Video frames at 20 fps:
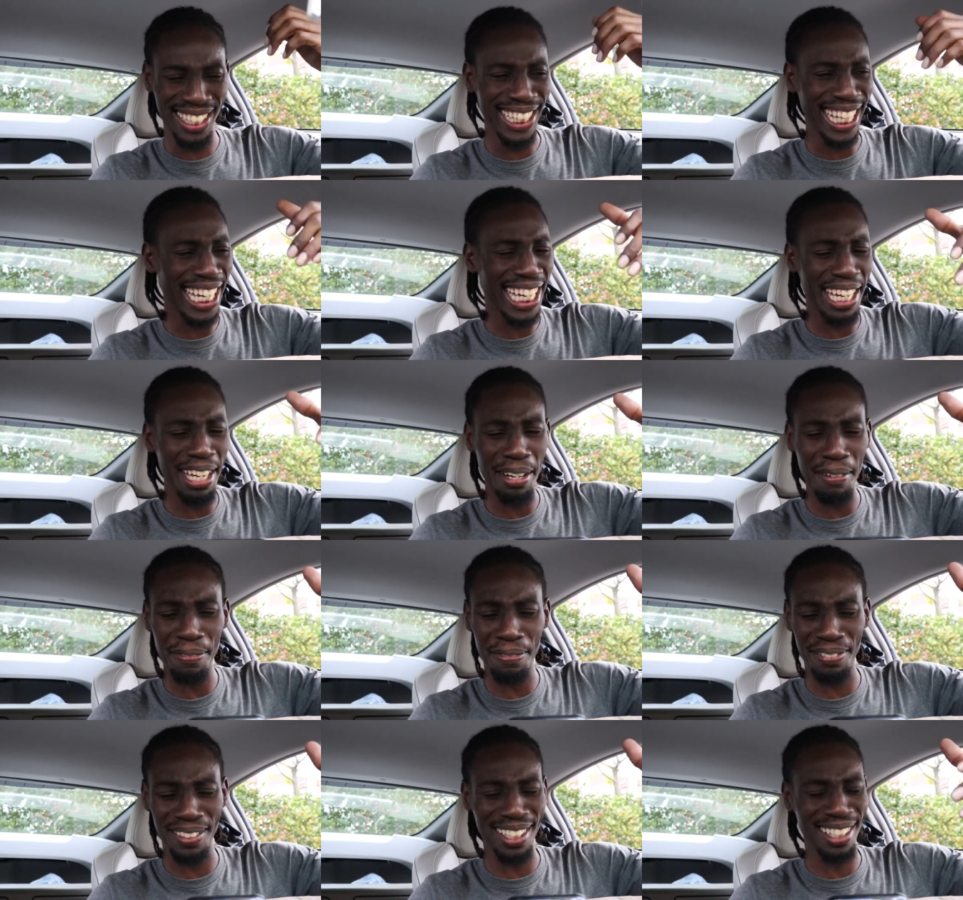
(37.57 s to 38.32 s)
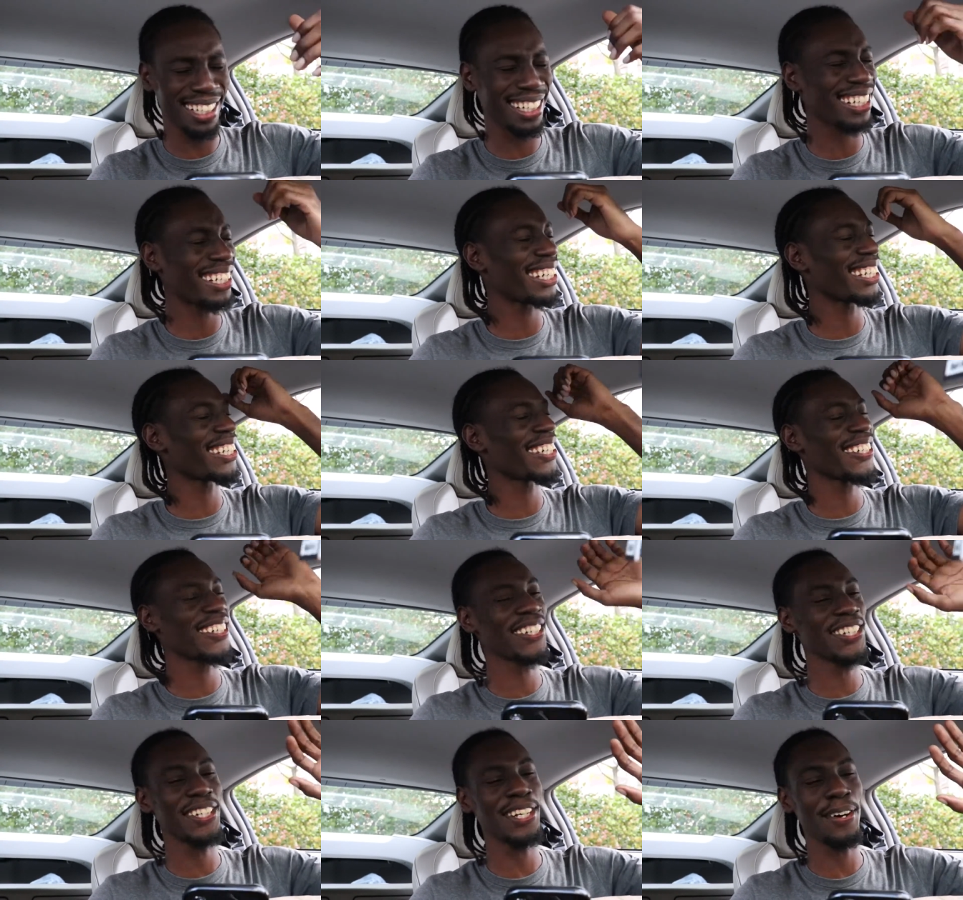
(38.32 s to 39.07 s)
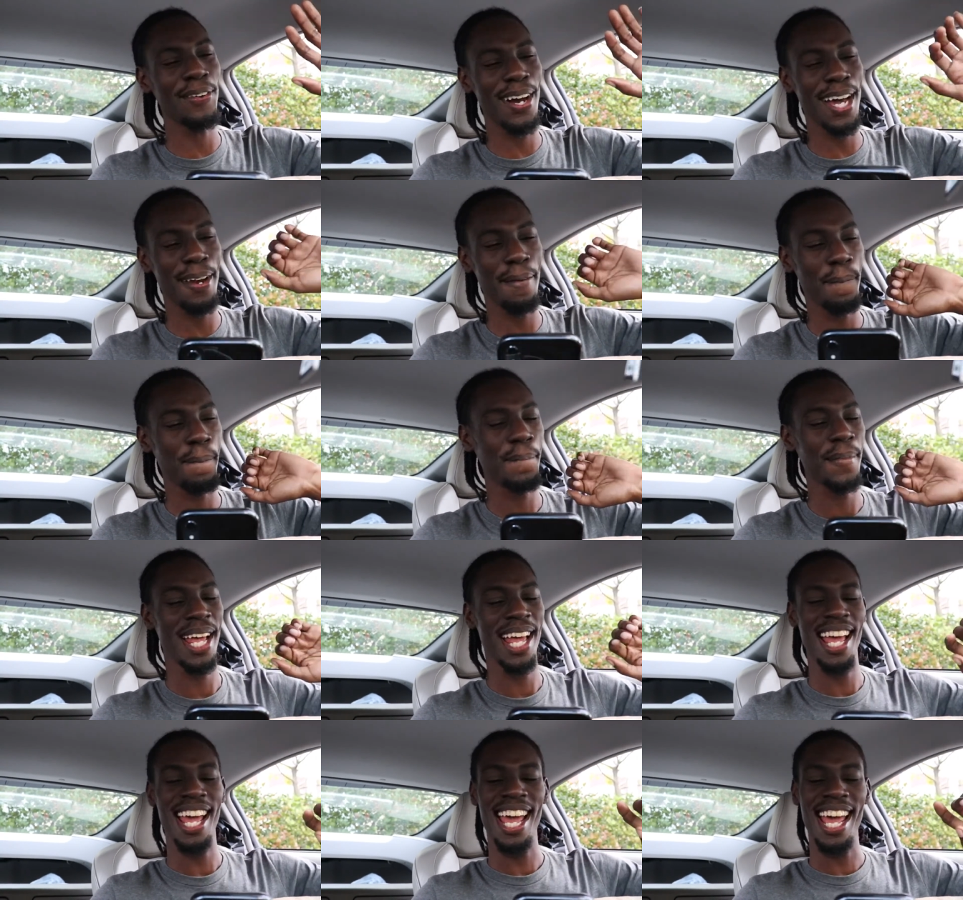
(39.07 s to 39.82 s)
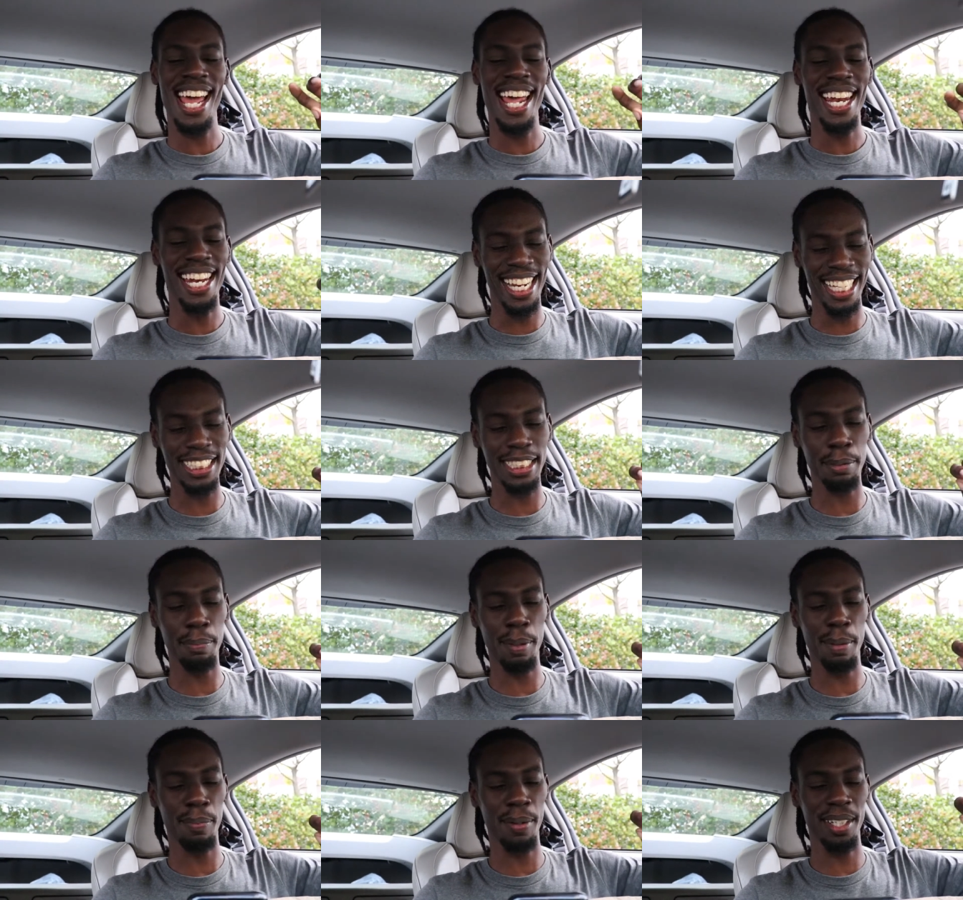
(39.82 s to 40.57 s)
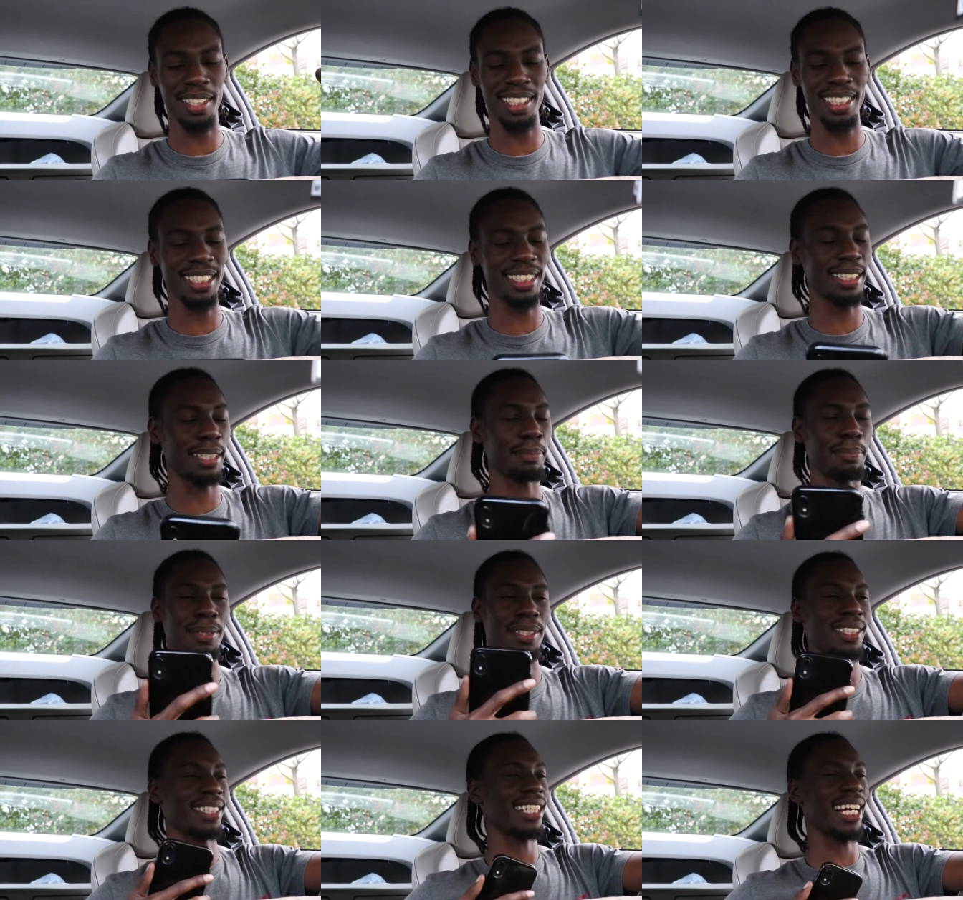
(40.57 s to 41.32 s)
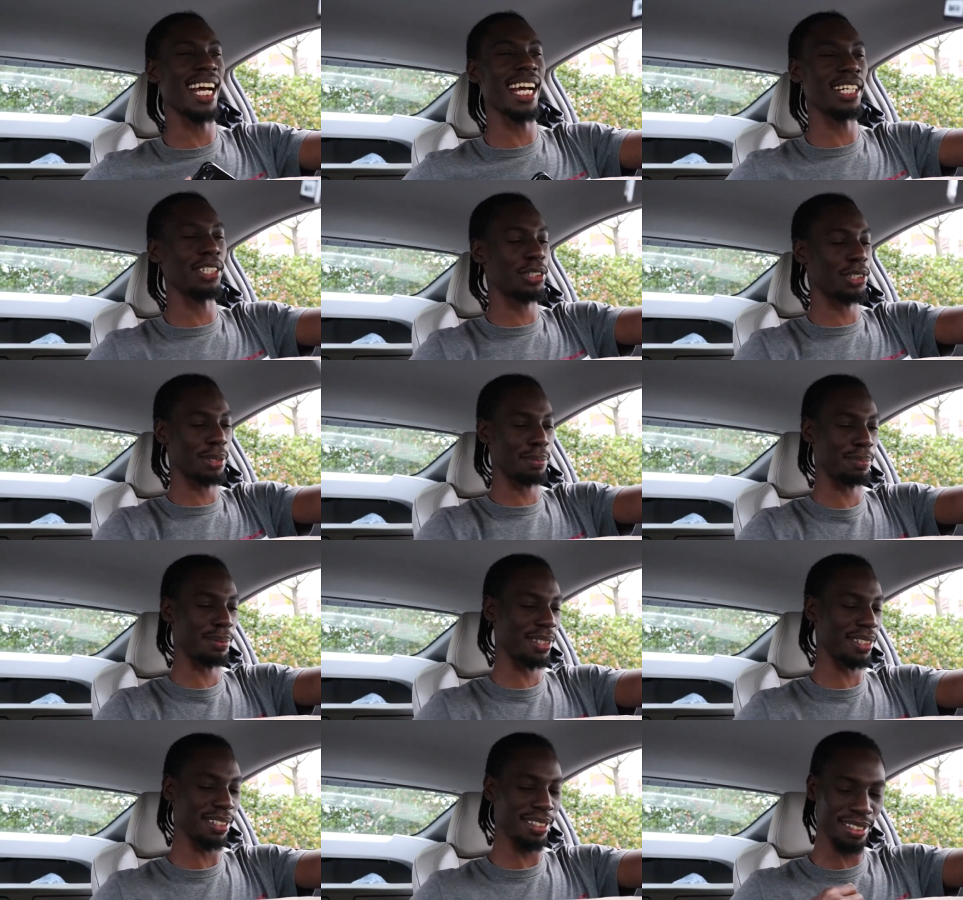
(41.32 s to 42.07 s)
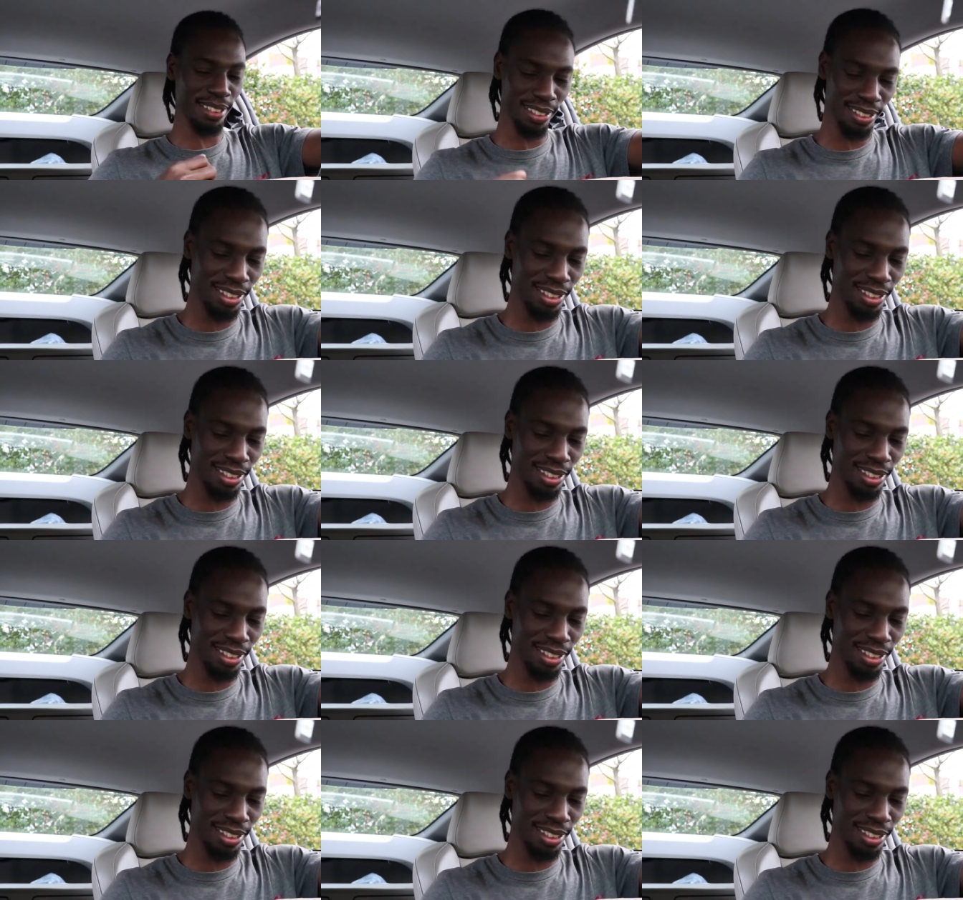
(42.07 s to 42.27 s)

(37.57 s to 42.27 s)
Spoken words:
They could have, you know what? Lazy people are good tippers. I ain't tripping.